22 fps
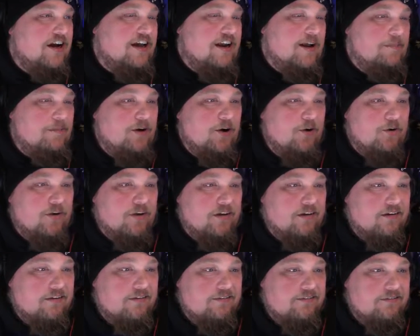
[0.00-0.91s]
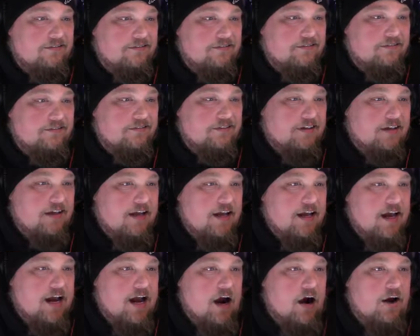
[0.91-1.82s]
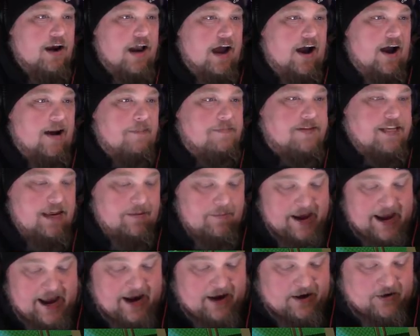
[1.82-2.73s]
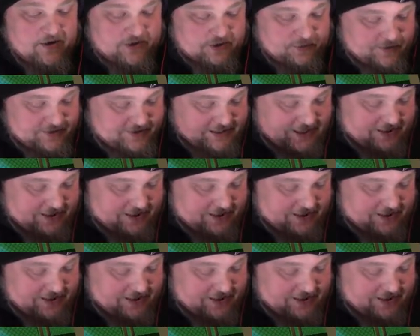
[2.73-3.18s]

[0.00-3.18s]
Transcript: up, Cody. Oh, now I'm team hacker. So what does that